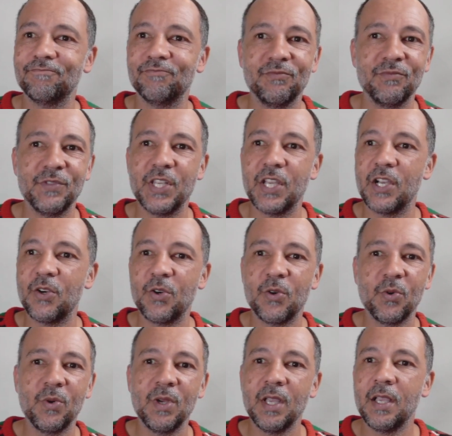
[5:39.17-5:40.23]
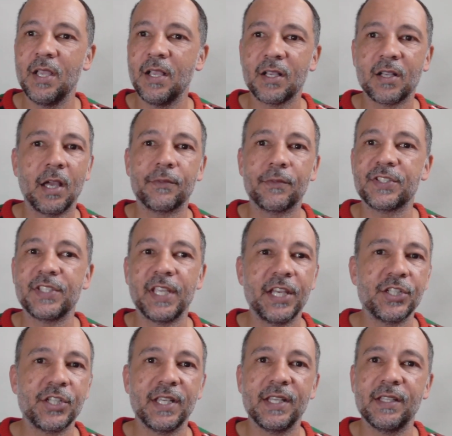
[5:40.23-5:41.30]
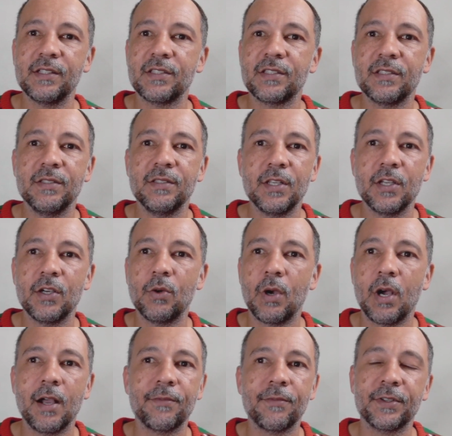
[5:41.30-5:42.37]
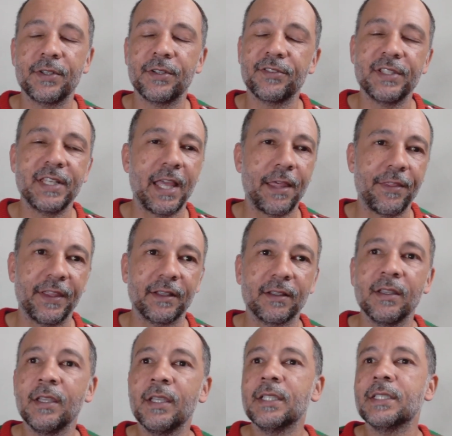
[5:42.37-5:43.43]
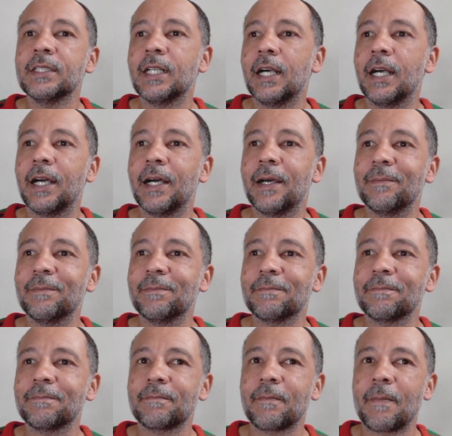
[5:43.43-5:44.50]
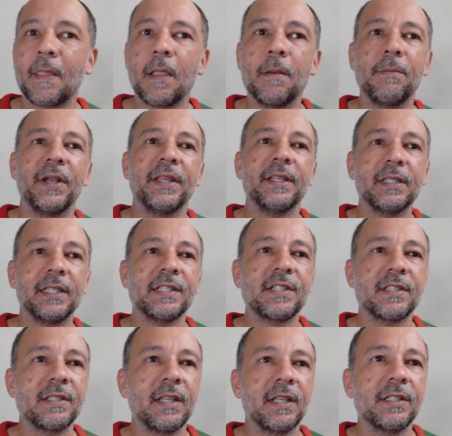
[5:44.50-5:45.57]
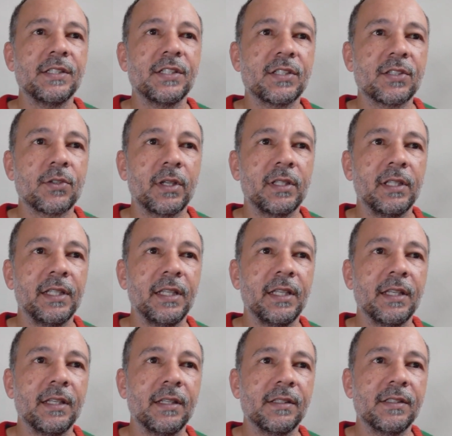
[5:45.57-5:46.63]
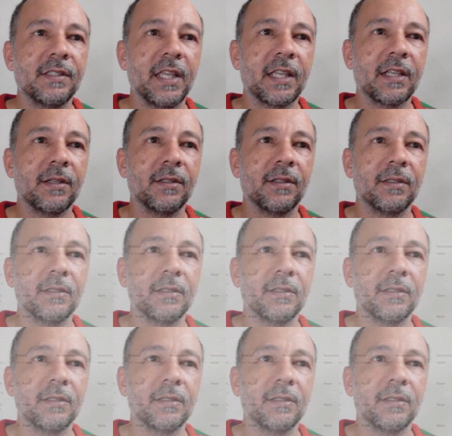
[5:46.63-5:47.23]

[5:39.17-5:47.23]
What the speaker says: no conversations, no offers, nothing. But let's just quickly take a